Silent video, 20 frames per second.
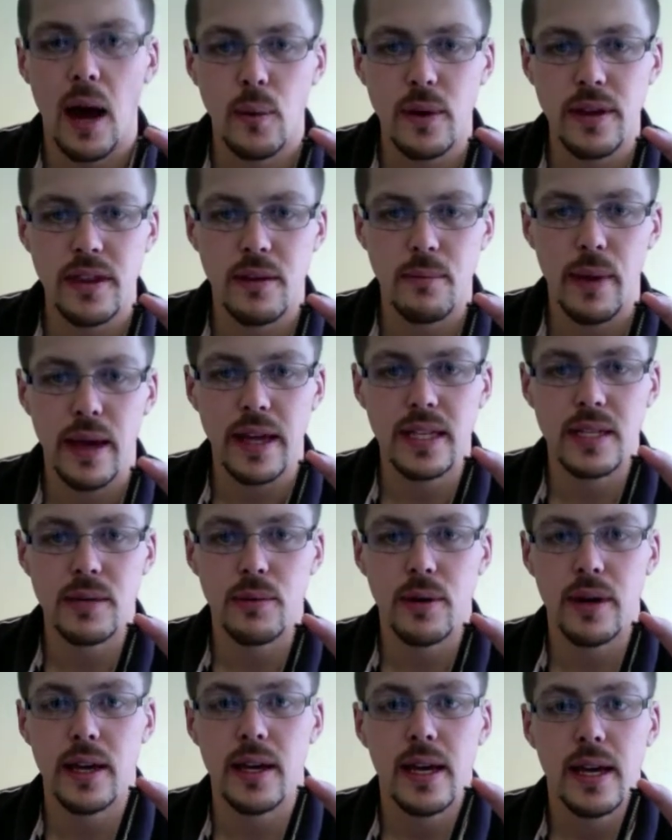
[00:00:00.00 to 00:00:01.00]
With the
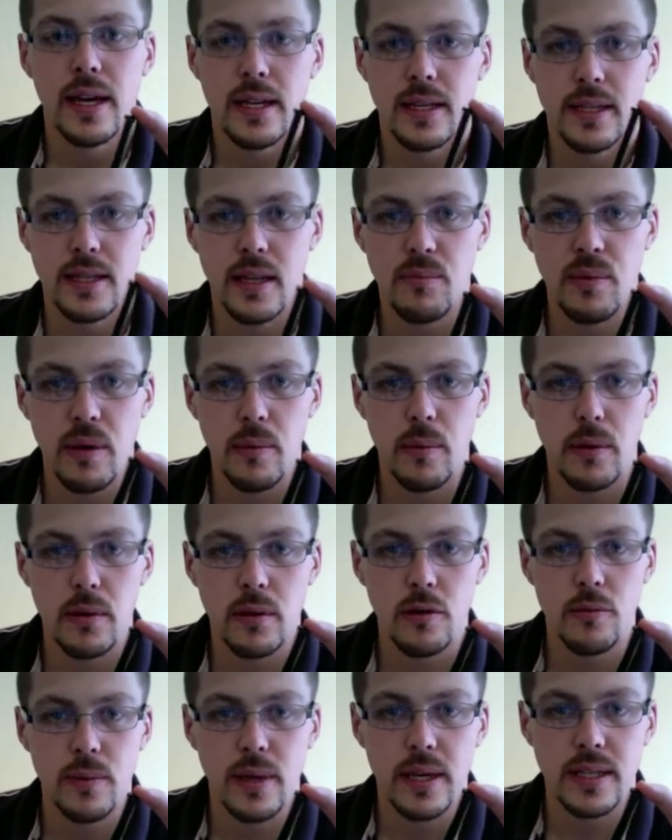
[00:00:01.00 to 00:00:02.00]
mainspring, some people
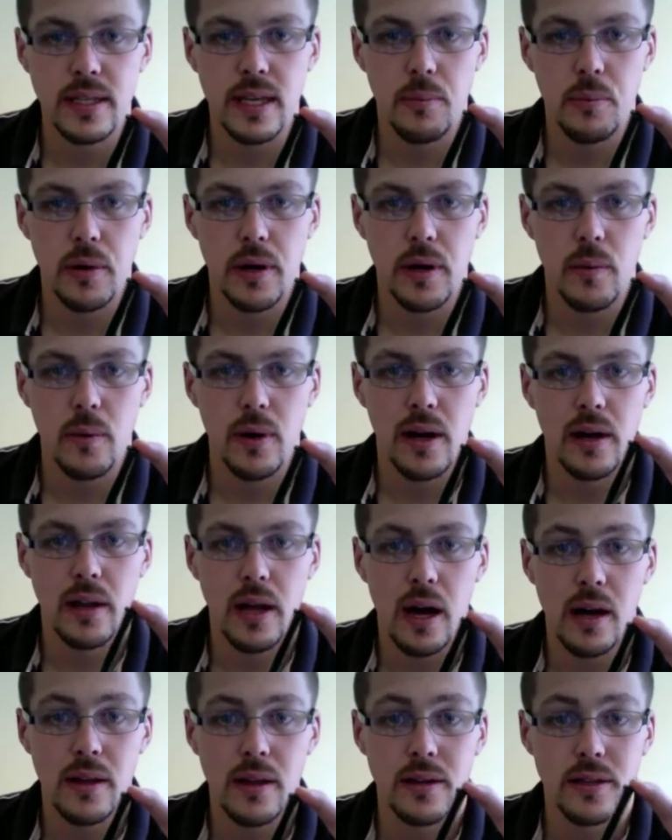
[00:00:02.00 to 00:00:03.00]
lube this up pretty well,
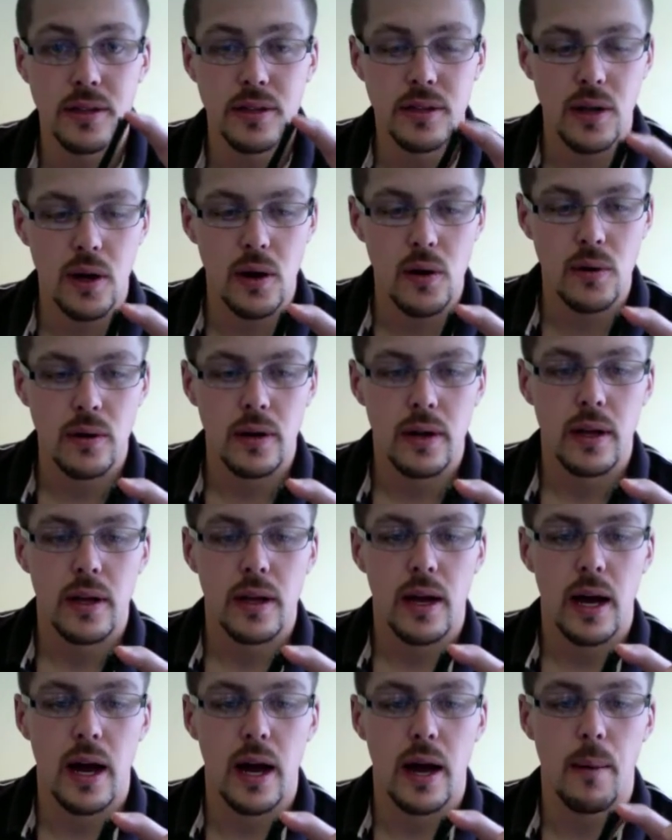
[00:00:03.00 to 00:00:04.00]
others don't.
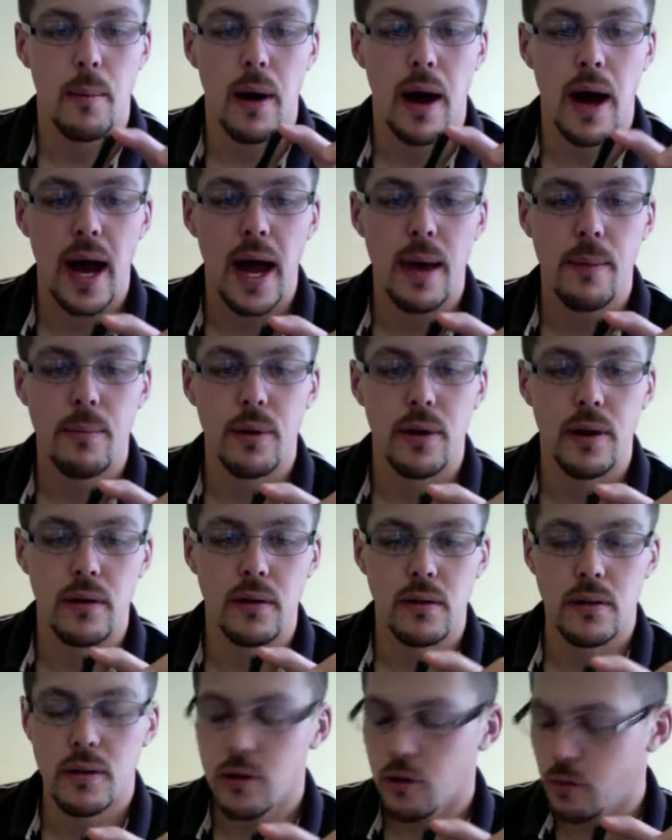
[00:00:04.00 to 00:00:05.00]
I put a
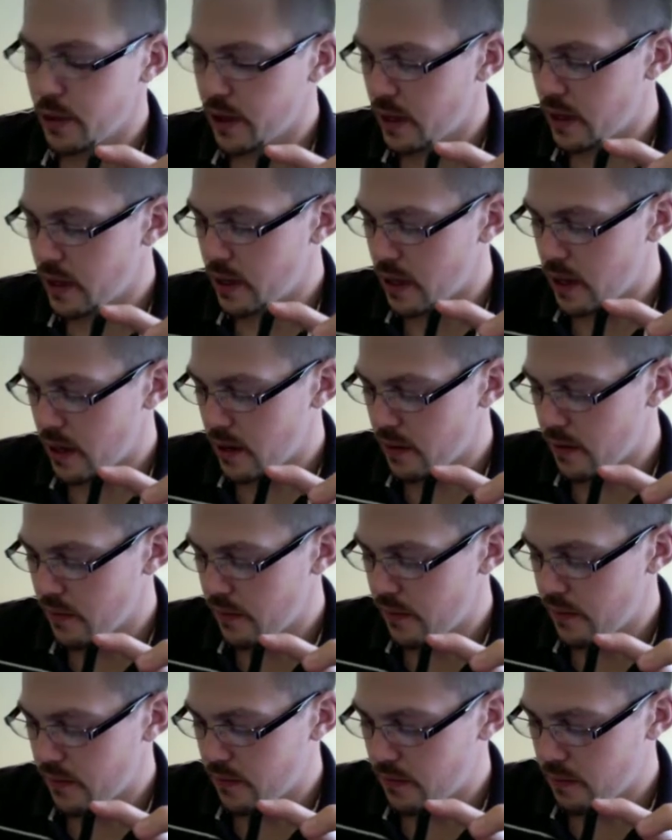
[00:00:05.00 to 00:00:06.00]
little bit
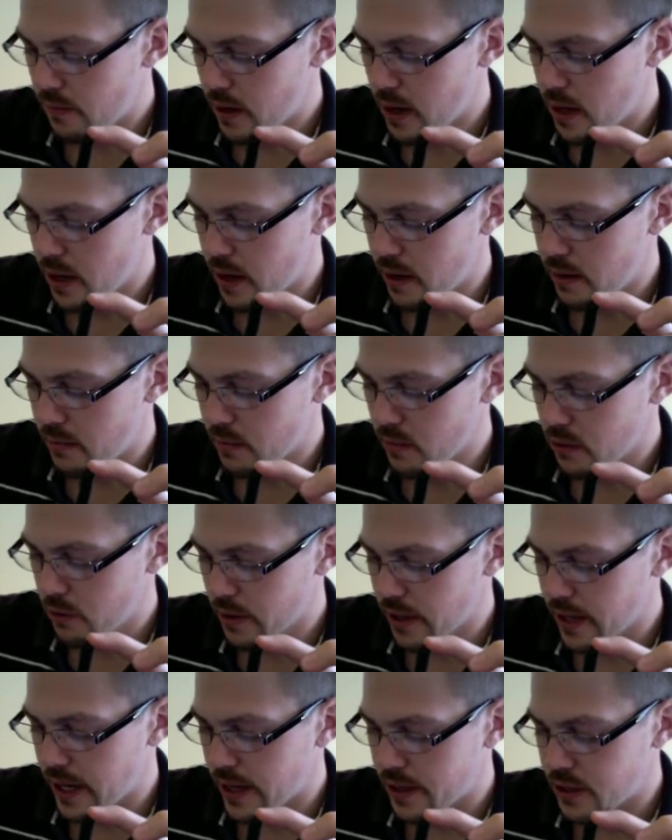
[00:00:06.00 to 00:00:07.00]
of
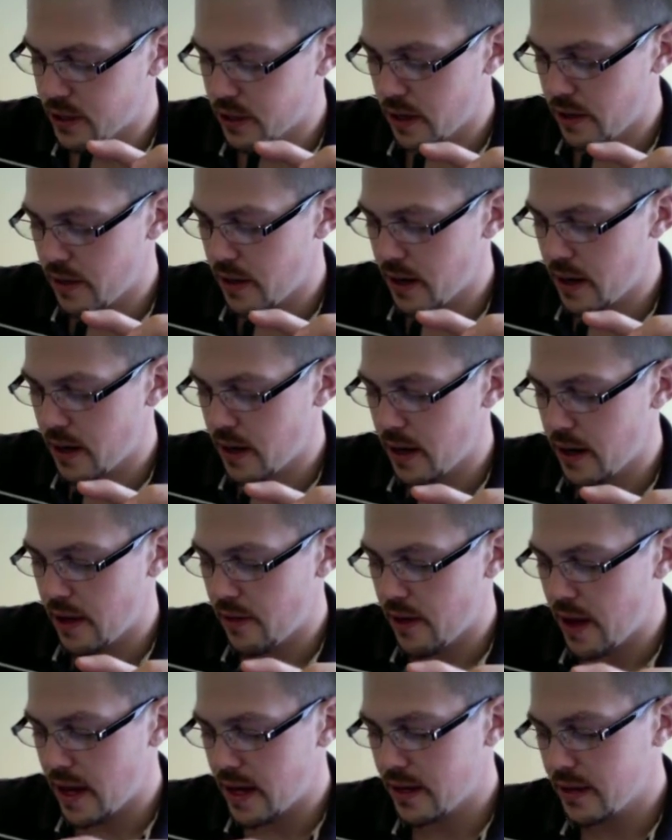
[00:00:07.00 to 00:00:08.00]
lubrication on there, and
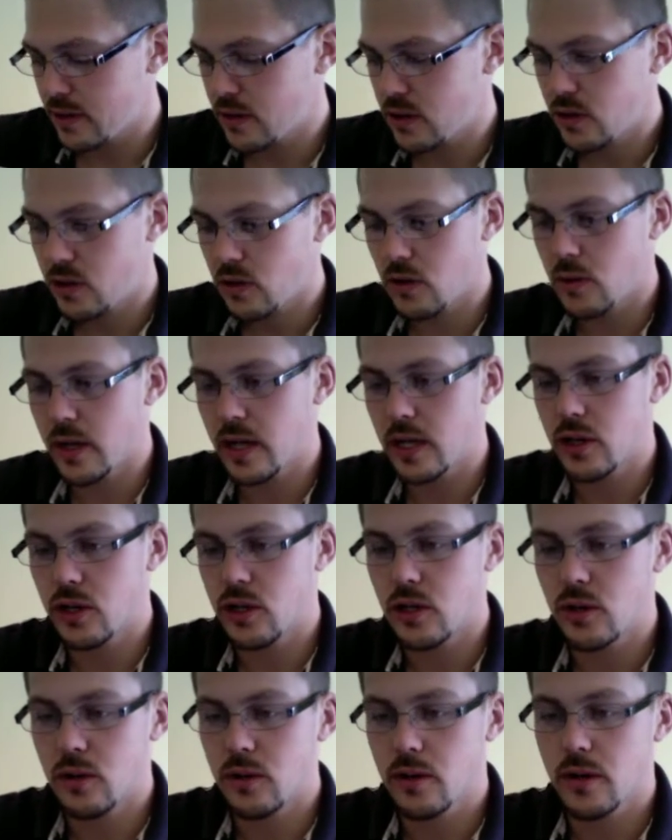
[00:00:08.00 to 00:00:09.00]
that is to
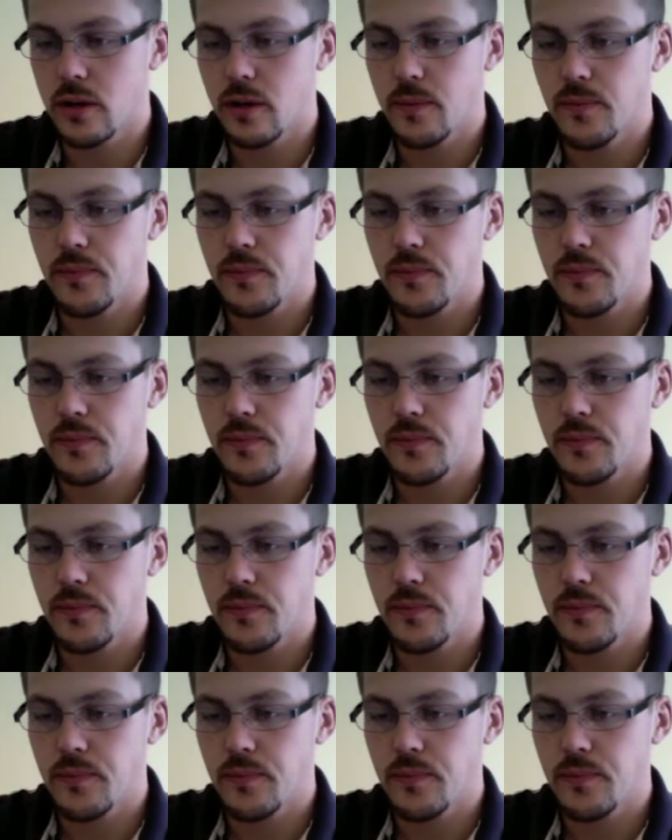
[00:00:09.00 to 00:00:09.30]
ensure